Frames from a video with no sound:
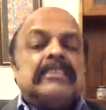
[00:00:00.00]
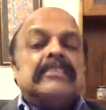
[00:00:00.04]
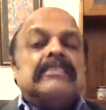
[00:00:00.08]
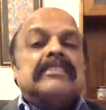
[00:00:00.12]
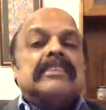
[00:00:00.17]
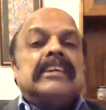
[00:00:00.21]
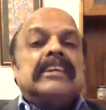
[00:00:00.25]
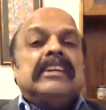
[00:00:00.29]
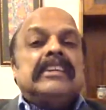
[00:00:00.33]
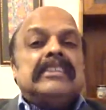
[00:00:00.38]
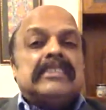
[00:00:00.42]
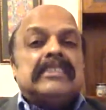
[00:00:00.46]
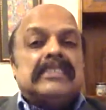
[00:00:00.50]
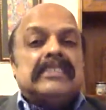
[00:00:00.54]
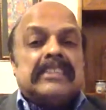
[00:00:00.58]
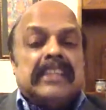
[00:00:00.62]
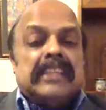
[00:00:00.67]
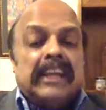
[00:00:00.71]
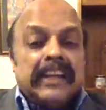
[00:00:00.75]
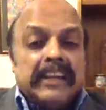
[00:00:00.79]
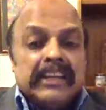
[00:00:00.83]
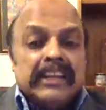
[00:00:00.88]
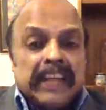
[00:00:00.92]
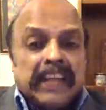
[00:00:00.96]
it is in
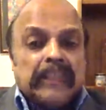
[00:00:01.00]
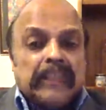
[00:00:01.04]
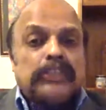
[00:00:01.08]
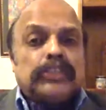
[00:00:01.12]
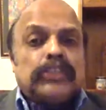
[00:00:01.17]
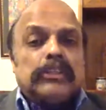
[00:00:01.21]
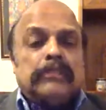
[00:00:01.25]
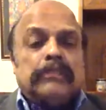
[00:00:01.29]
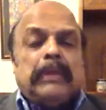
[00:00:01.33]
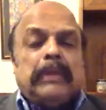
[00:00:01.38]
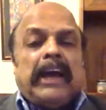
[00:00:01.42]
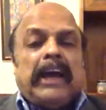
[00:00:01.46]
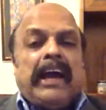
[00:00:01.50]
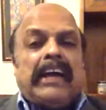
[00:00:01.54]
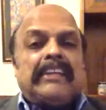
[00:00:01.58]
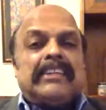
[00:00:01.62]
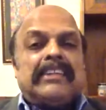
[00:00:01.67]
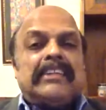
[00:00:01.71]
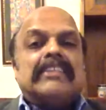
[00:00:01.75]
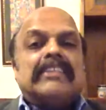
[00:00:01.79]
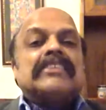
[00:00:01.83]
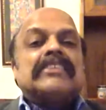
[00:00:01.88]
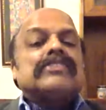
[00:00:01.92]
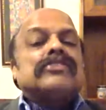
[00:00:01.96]
the intention
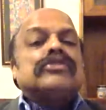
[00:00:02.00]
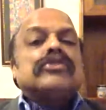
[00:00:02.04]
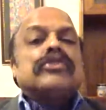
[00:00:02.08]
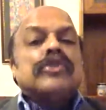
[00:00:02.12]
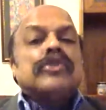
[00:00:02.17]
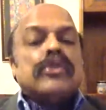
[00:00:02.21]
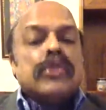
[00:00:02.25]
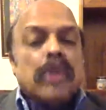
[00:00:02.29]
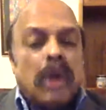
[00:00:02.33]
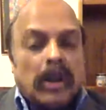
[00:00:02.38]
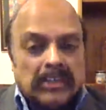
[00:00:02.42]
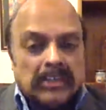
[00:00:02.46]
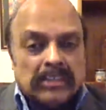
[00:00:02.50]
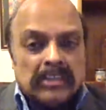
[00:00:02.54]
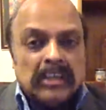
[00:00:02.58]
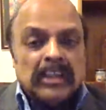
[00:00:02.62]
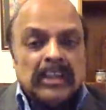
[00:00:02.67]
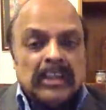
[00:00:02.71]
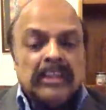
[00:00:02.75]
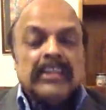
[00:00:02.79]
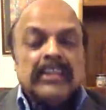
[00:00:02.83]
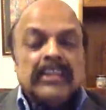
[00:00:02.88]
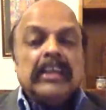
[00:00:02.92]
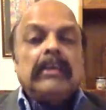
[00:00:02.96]
behind it is
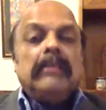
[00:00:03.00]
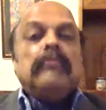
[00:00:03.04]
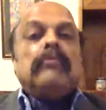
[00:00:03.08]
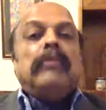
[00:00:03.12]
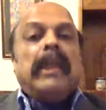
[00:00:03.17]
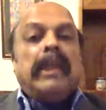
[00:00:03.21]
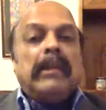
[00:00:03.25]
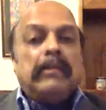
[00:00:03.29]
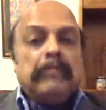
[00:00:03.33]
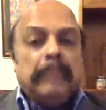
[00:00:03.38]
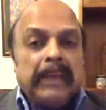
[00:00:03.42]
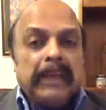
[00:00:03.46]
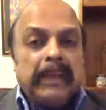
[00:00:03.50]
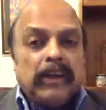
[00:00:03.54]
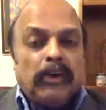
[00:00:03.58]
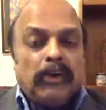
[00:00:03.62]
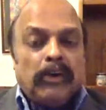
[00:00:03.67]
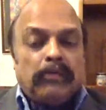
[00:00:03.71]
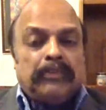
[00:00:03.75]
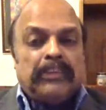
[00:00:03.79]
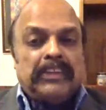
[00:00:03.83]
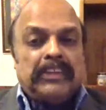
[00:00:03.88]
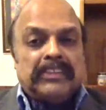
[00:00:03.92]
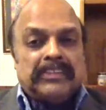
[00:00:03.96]
not the
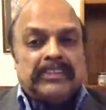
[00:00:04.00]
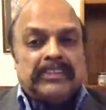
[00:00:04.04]
well-being of